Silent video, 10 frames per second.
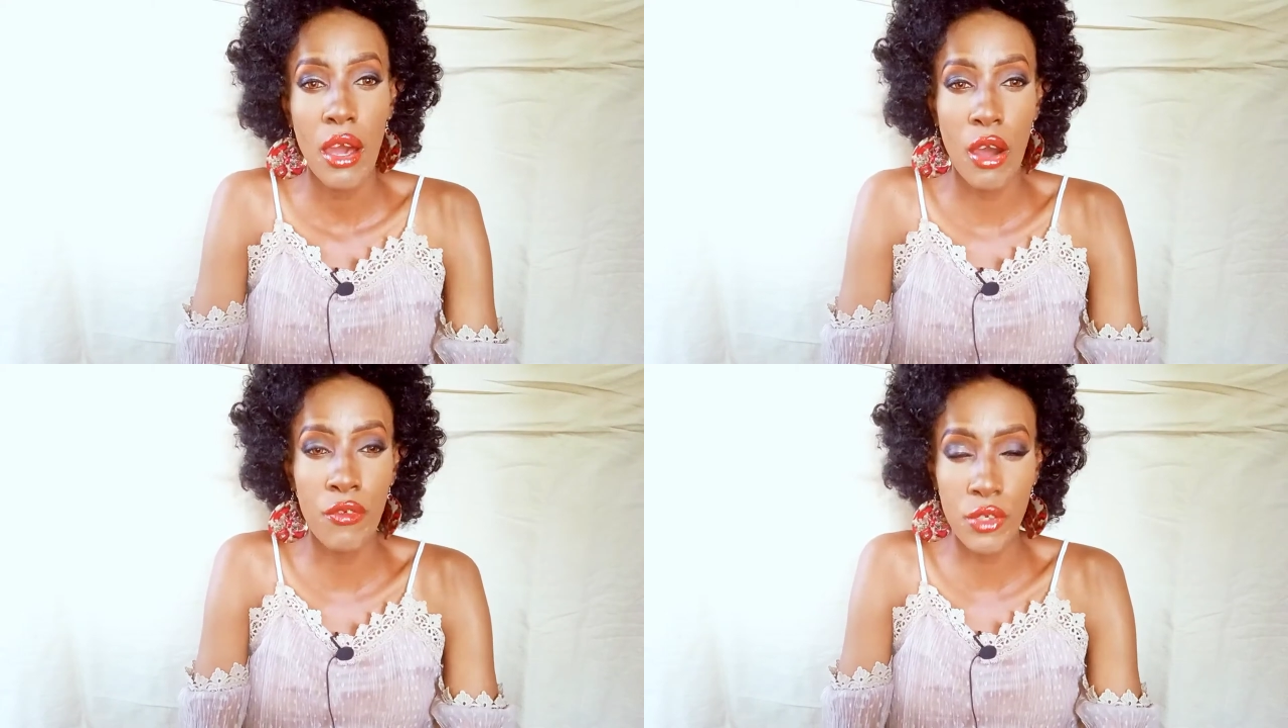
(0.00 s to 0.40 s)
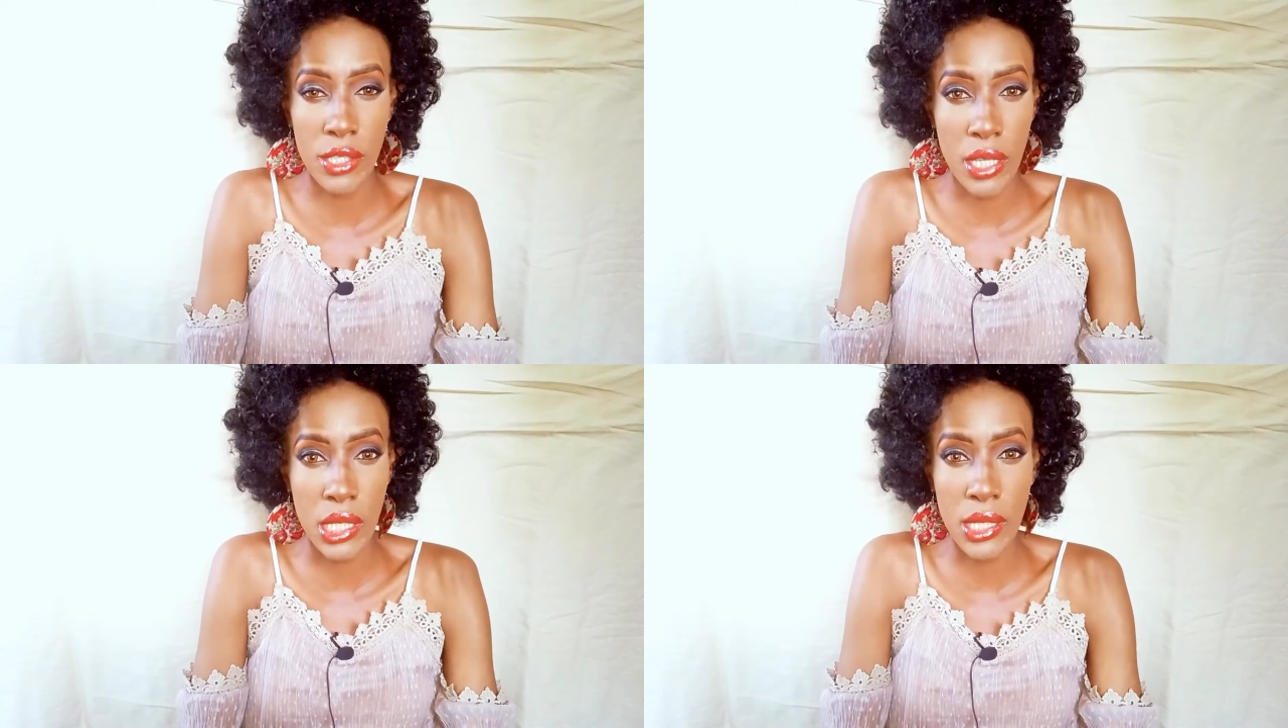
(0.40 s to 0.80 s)
of
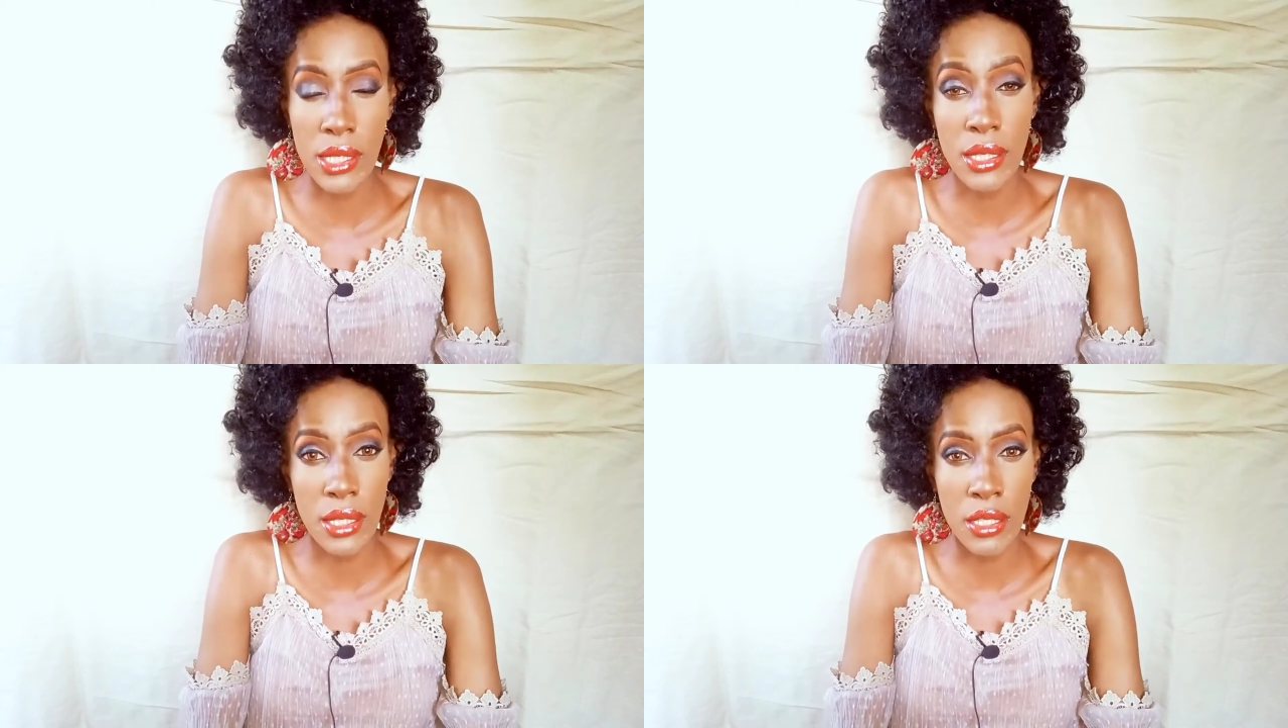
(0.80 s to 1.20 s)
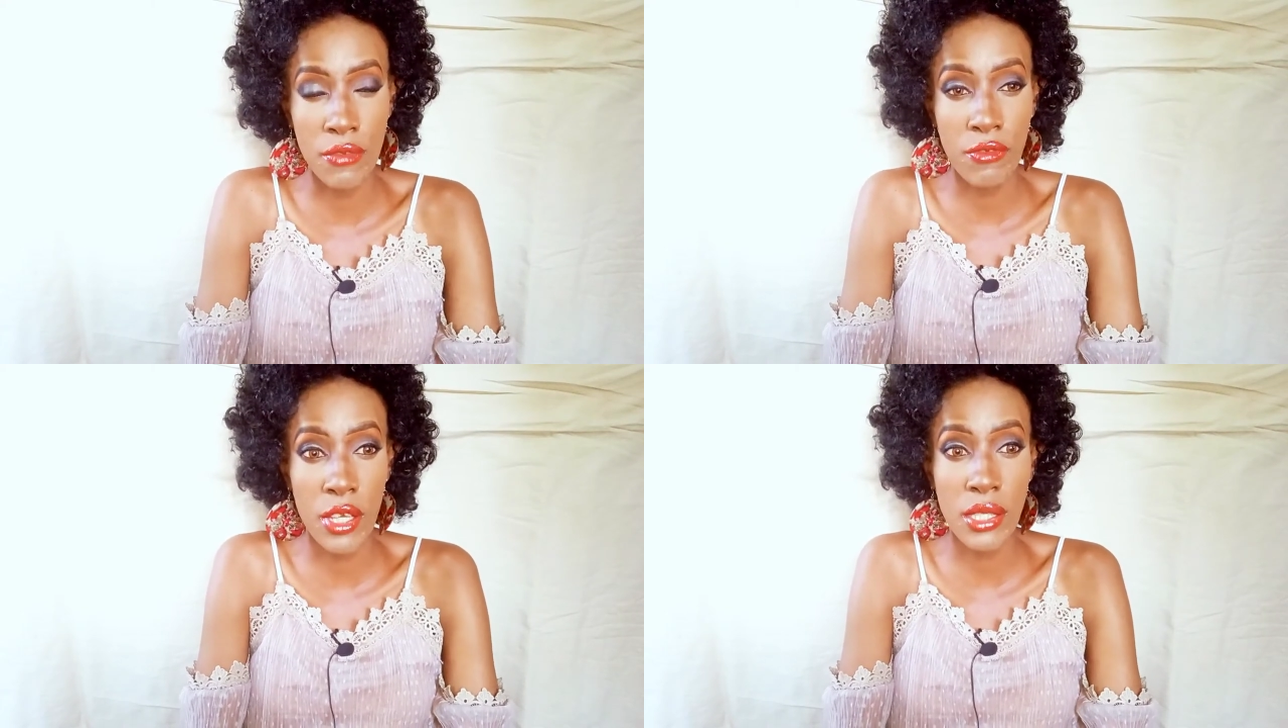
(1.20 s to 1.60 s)
course our skins are
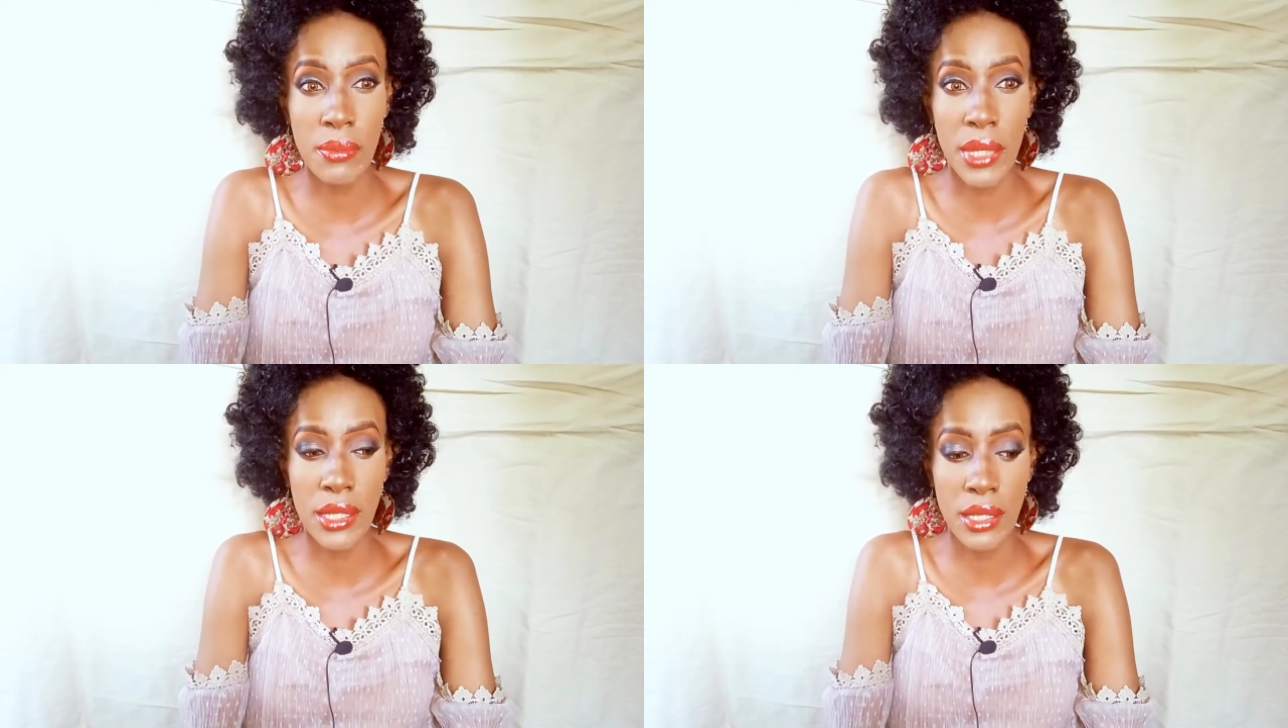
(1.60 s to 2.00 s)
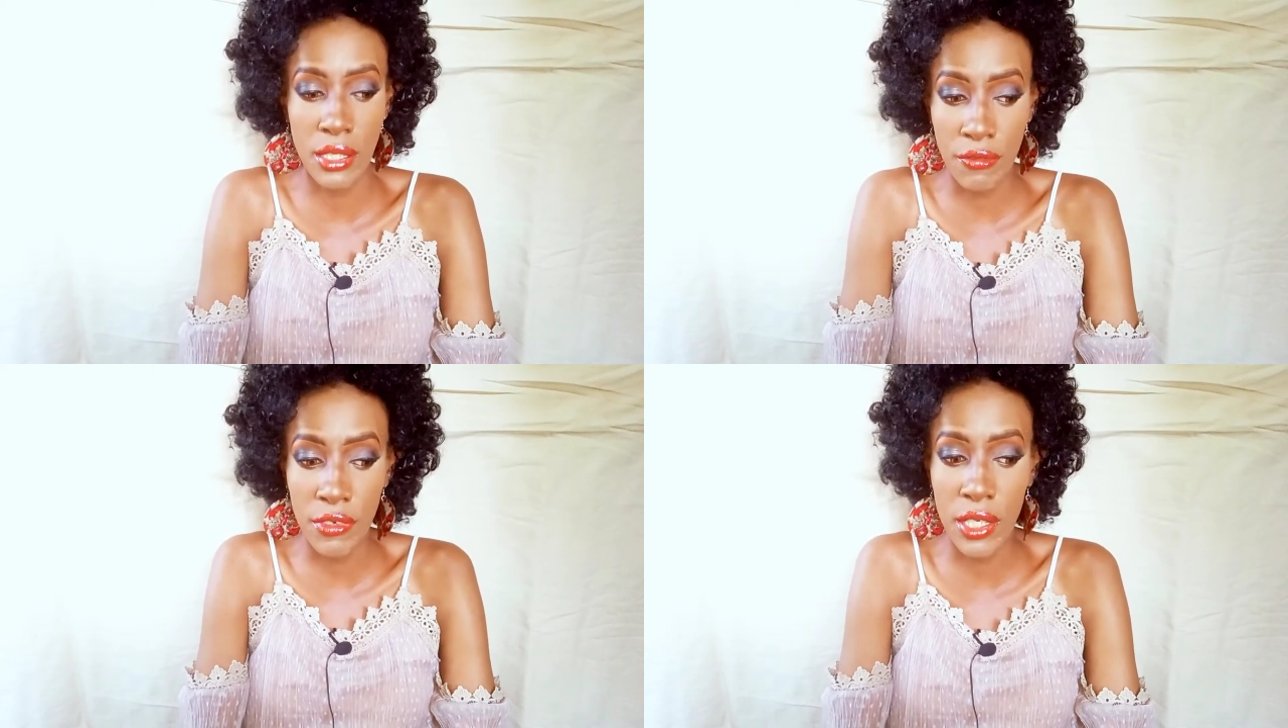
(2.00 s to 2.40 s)
different, but
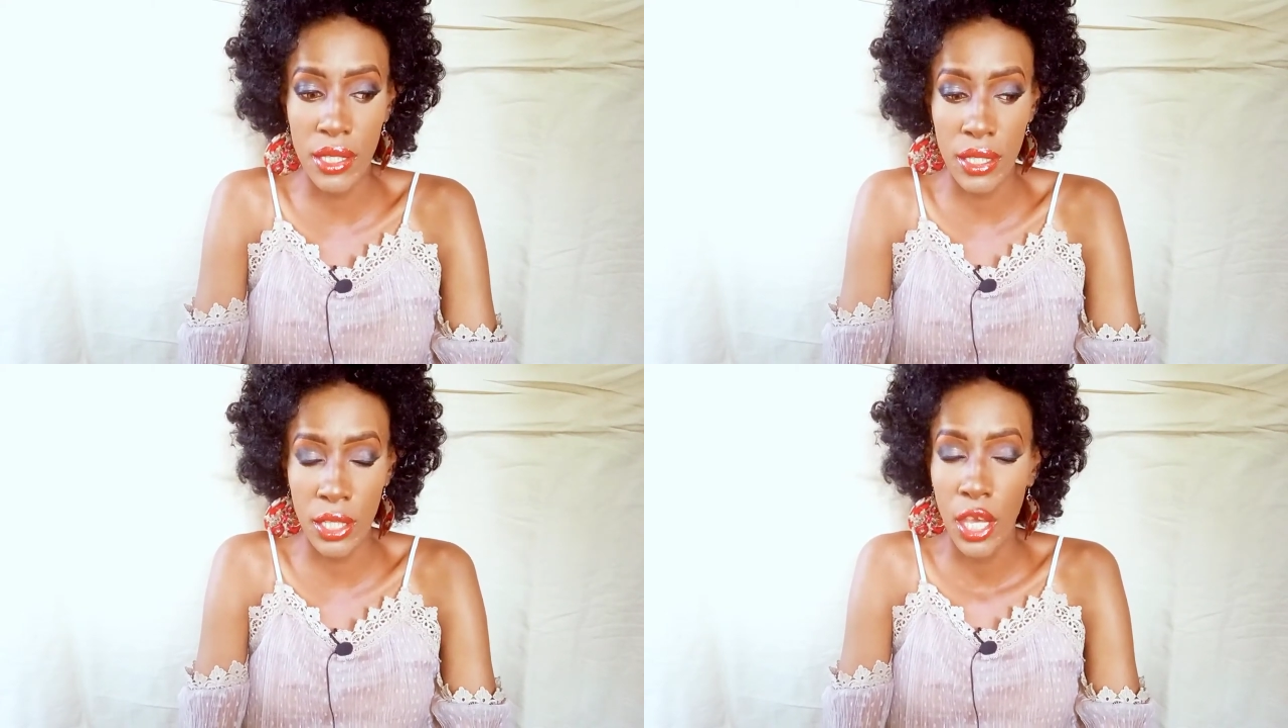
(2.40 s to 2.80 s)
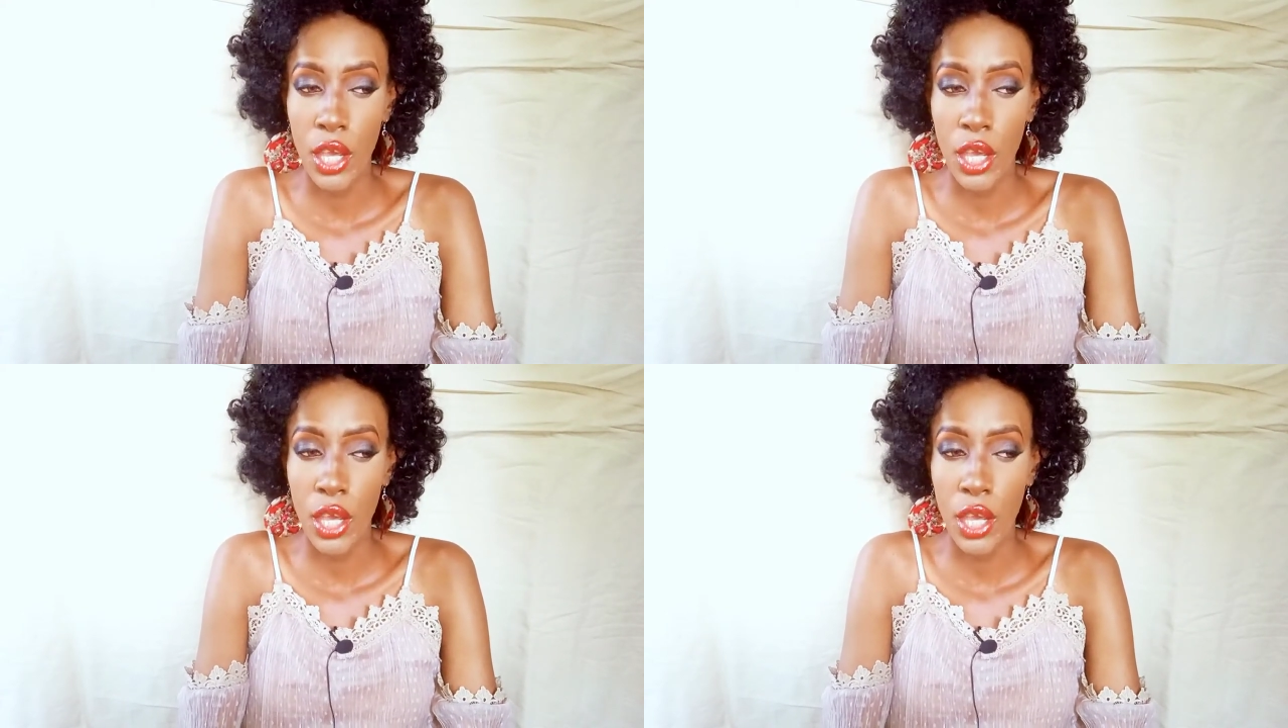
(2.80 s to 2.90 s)
definitely